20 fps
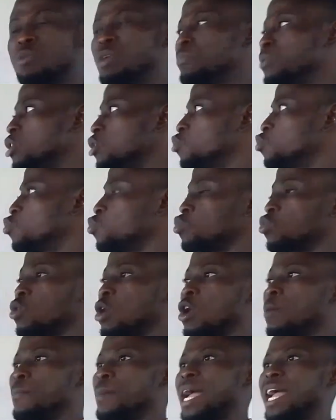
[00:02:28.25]
Maybe you
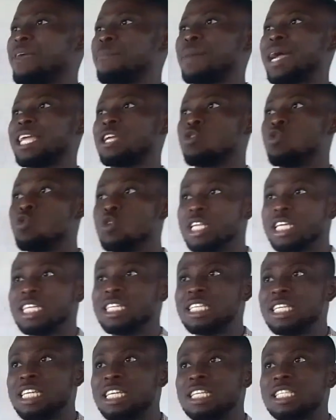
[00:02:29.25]
by
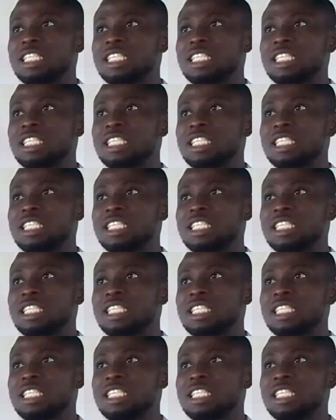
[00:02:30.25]
cooling